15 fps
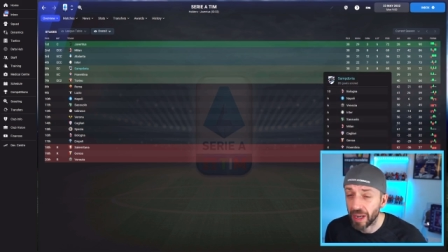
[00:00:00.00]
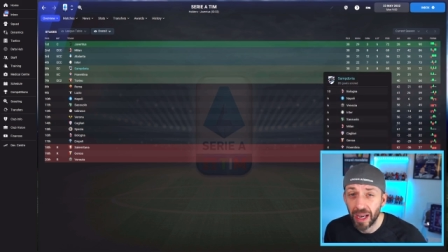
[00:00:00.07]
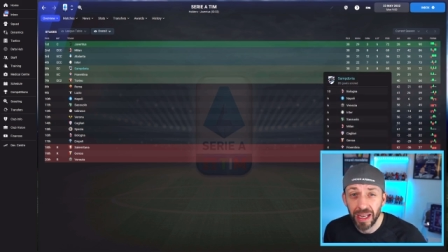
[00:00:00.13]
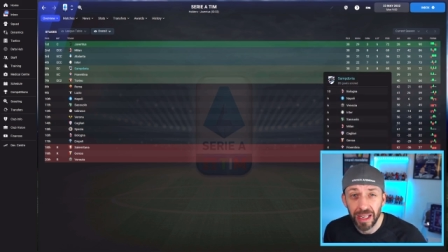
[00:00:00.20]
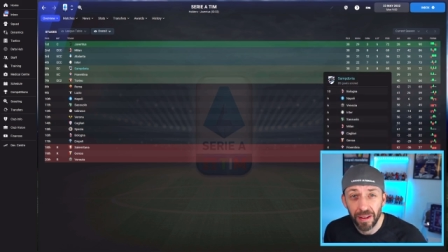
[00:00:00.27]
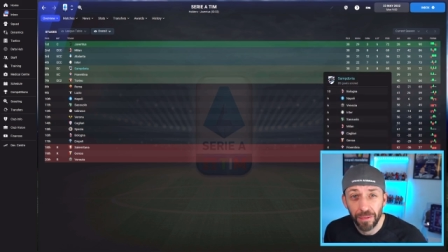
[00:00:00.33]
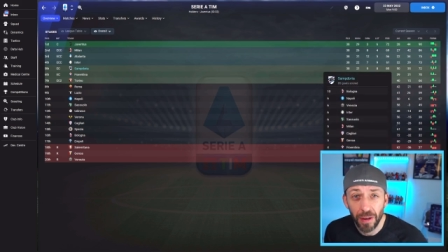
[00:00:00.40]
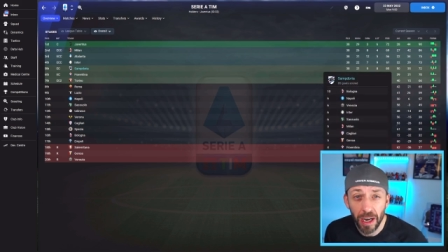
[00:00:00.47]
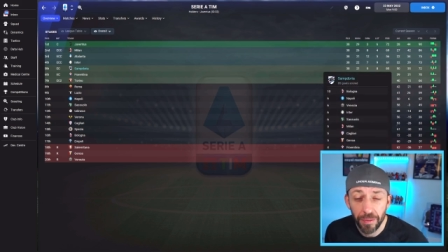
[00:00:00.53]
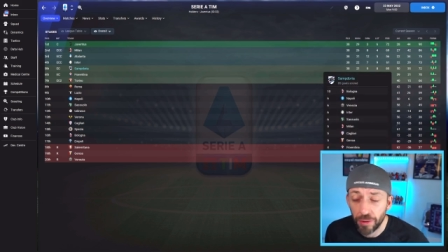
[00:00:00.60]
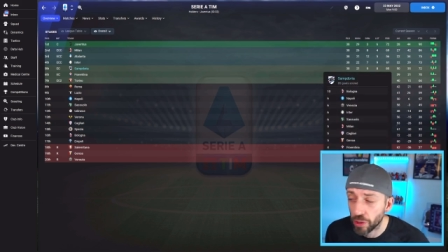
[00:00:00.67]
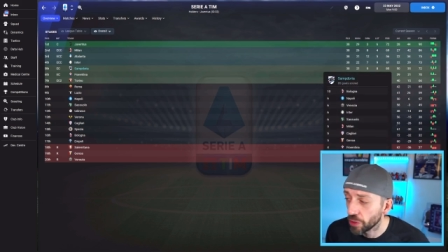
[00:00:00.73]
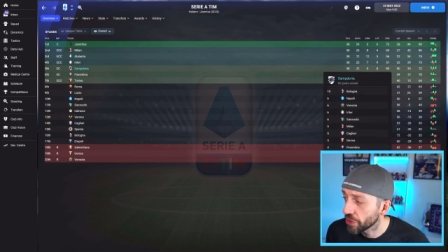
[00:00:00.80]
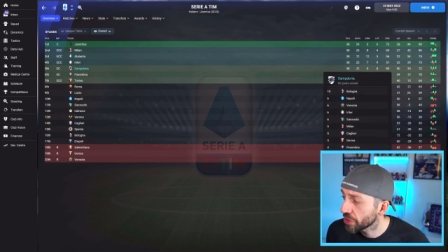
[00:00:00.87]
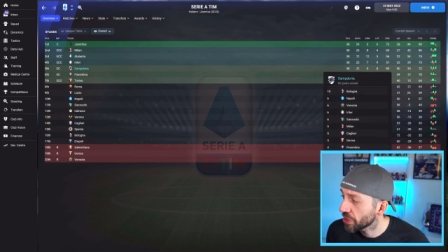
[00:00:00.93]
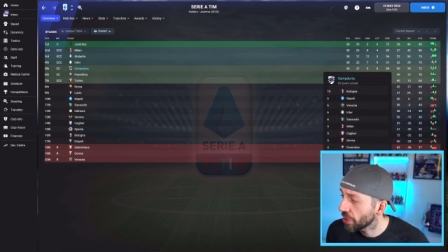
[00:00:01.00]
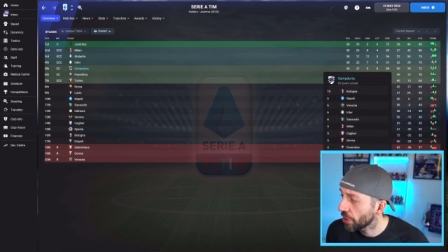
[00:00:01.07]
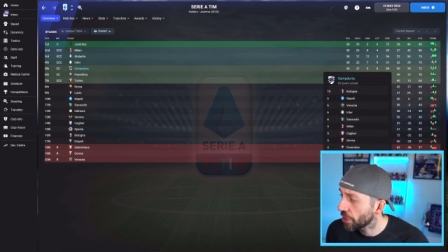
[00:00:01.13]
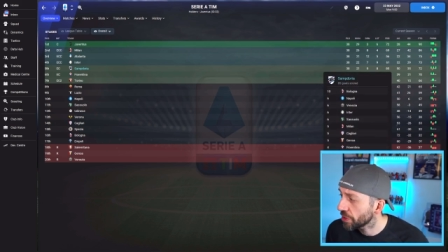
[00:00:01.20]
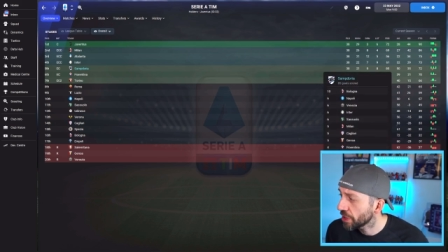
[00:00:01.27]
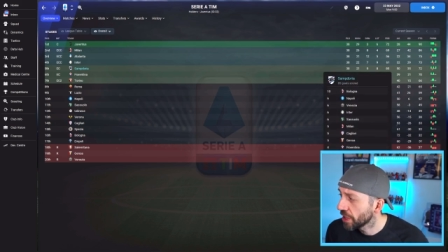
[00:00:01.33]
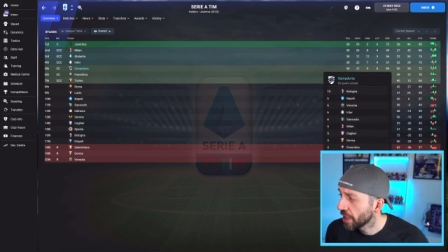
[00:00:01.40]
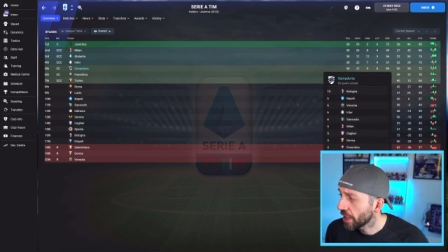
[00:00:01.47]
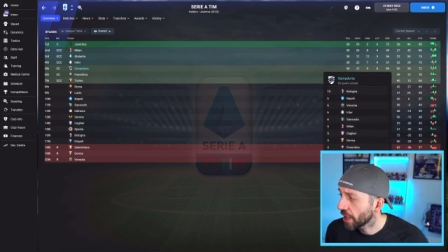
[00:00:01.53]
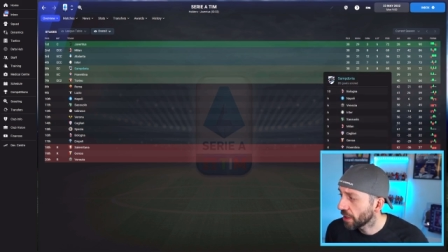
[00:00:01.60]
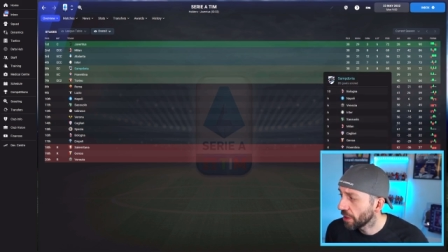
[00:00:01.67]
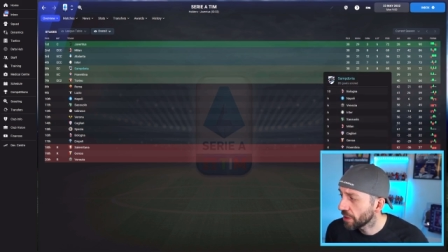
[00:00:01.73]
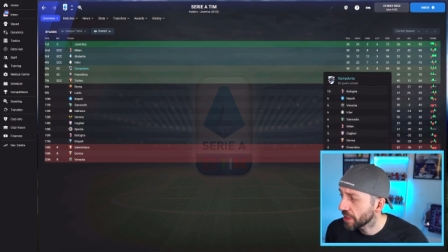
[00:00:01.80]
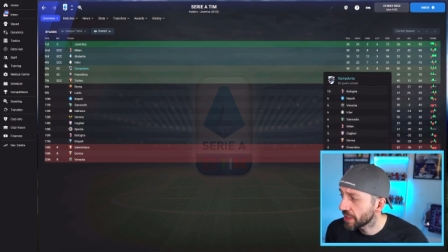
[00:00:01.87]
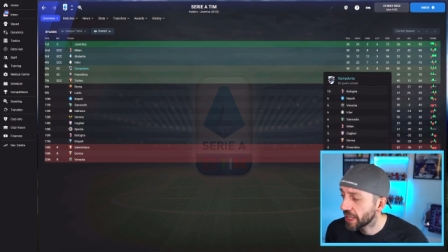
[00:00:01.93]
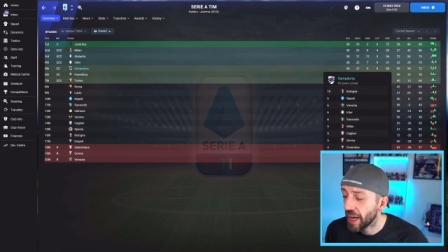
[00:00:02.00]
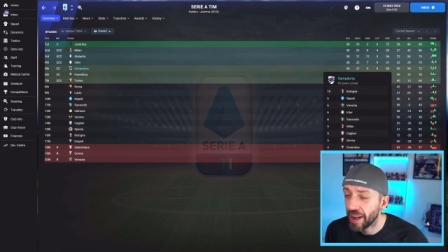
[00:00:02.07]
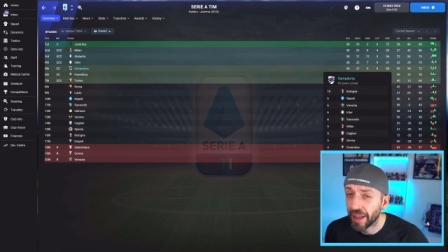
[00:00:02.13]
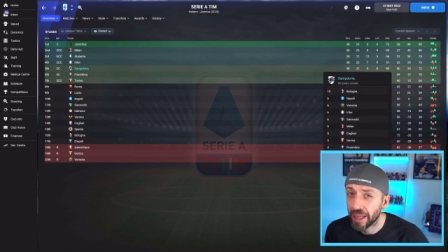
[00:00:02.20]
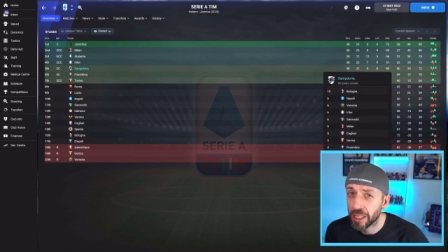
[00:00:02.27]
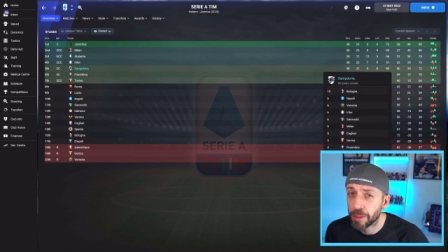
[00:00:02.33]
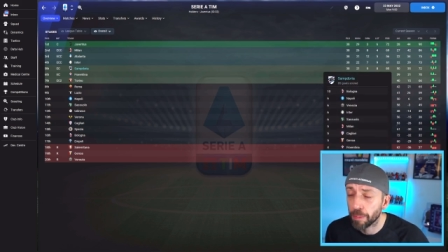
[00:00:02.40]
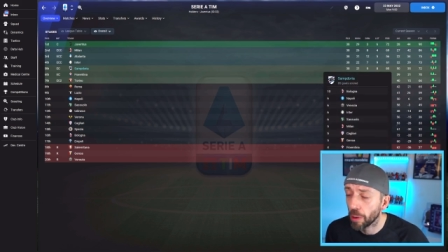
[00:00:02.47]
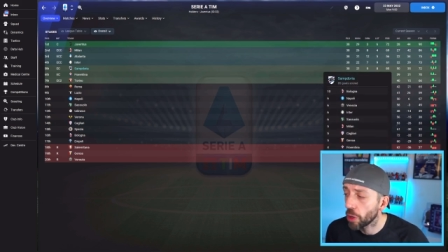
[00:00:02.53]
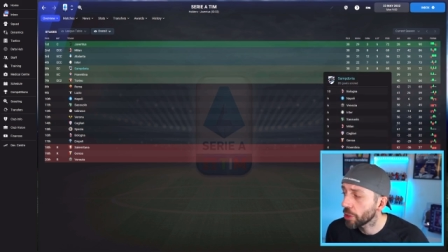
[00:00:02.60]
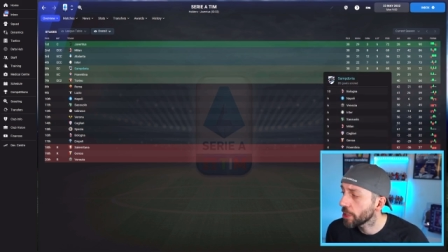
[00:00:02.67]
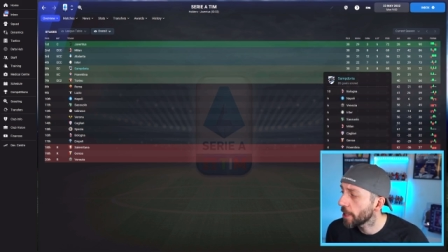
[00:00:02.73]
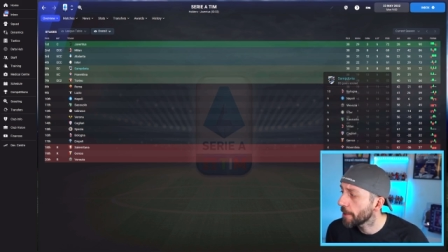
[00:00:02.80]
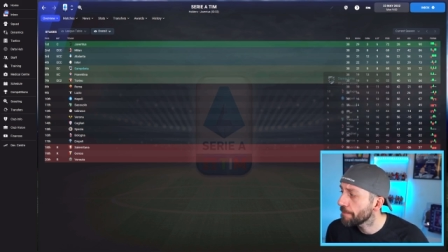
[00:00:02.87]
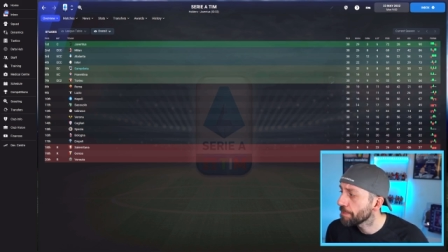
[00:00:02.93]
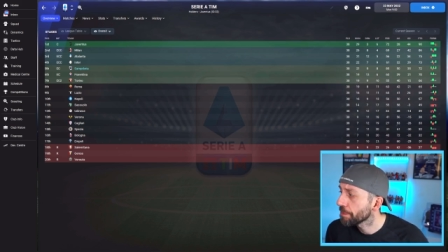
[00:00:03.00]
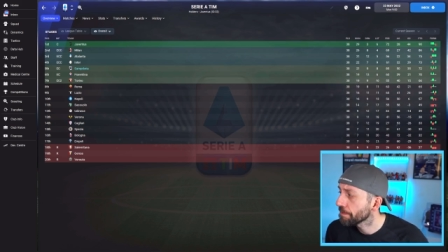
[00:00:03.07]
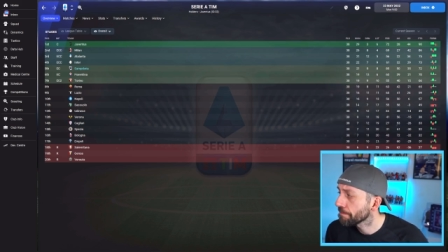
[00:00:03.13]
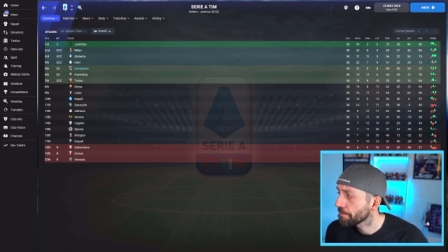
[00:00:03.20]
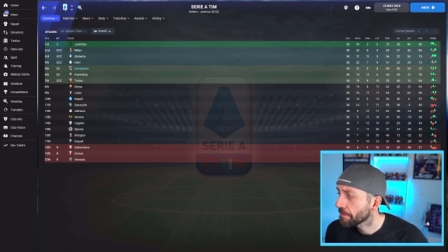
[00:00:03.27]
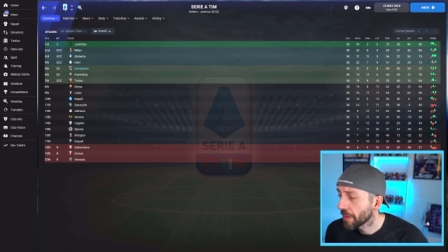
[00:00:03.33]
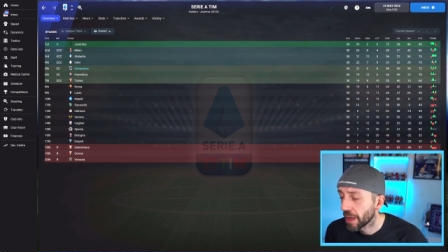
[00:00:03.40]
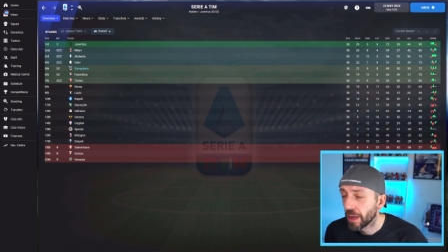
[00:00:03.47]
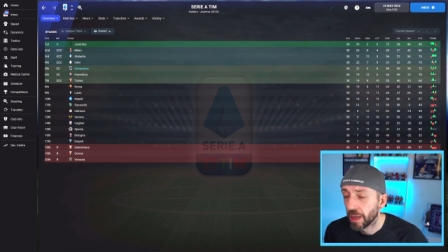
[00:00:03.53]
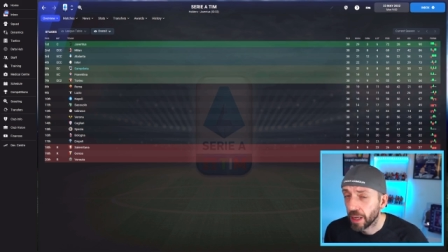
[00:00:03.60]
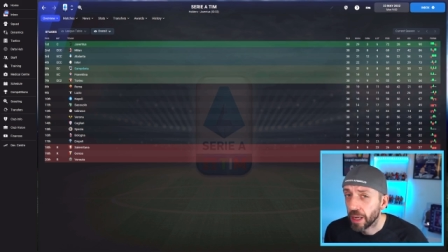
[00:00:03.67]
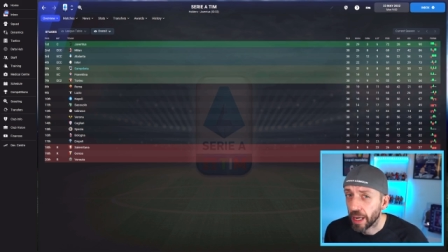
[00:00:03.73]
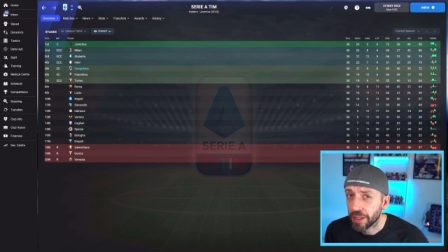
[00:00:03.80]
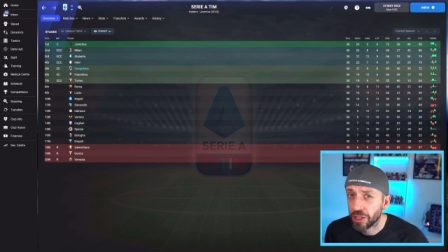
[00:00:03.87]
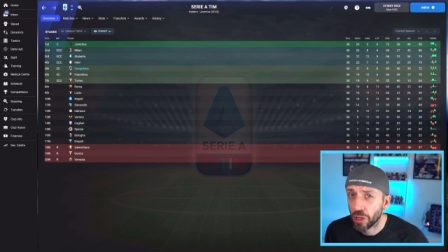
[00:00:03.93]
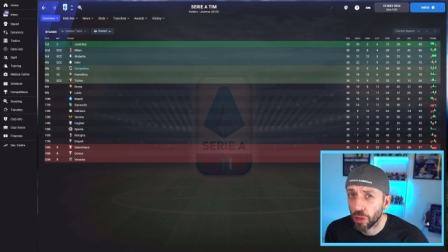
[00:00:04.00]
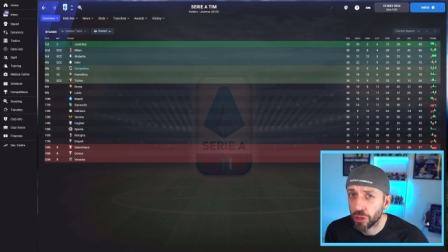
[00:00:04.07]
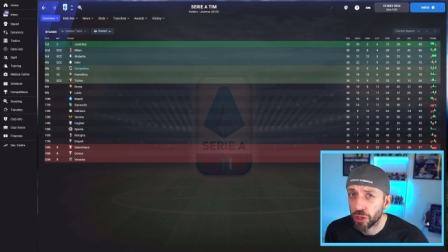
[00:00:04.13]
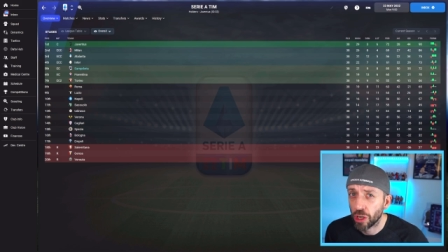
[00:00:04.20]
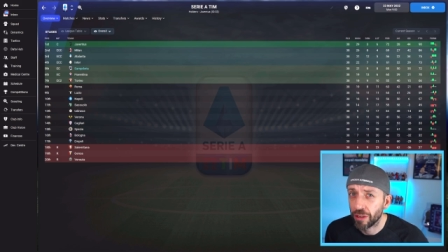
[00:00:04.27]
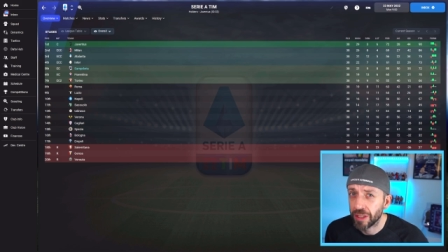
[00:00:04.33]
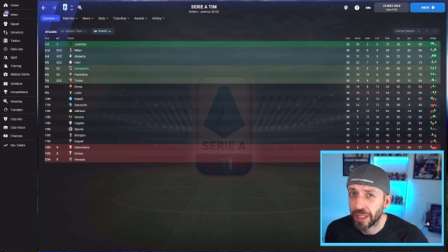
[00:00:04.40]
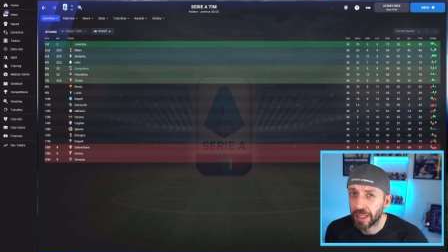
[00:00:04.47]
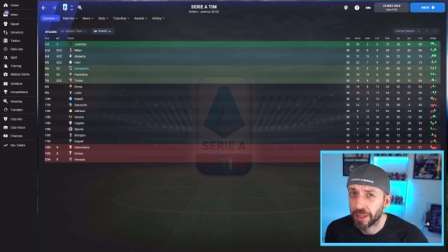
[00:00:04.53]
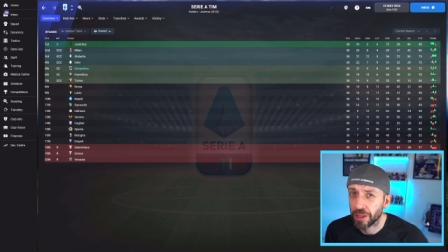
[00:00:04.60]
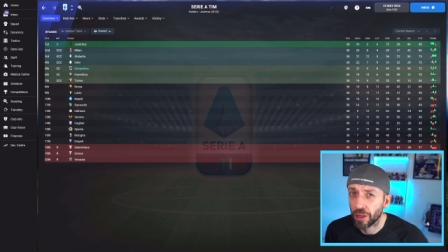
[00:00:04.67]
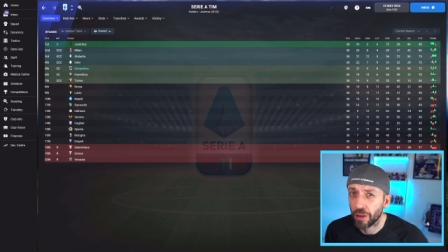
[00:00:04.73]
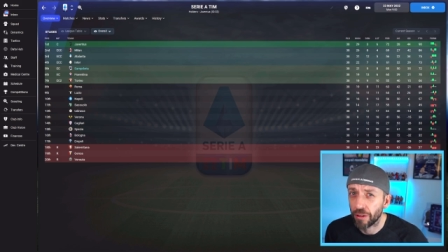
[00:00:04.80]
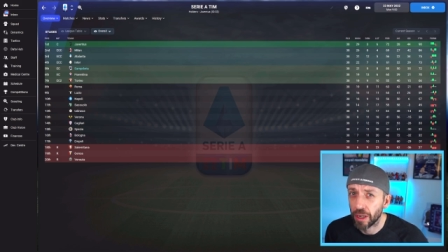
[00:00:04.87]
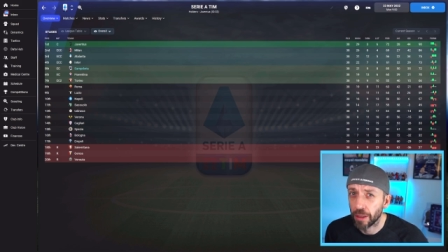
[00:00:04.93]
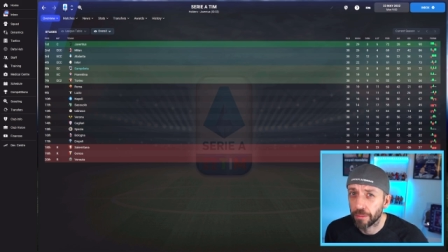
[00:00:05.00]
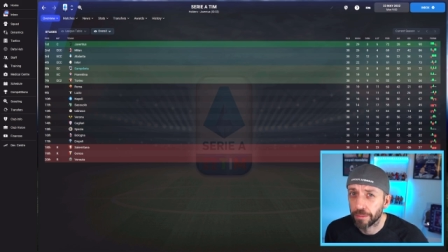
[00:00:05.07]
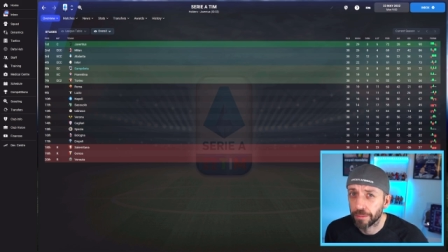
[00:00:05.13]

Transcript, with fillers: 85 goals scored, including 10 against Bologna. It's a goal-scoring tactic, all right.